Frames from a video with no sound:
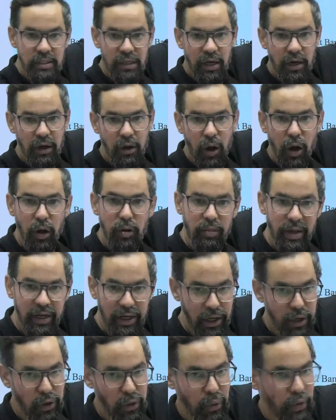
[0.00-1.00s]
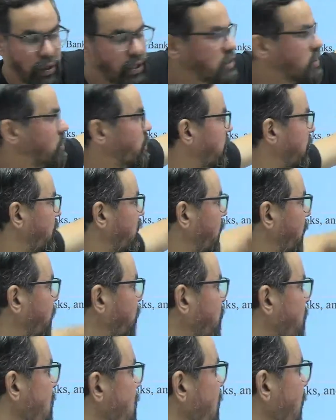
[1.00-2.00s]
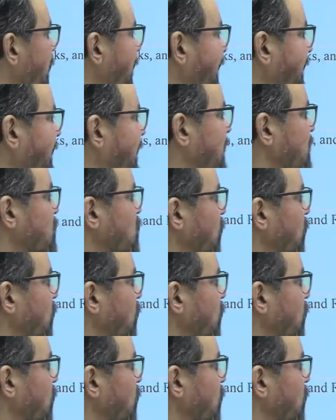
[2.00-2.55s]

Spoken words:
call money and notice money. Okay? In case of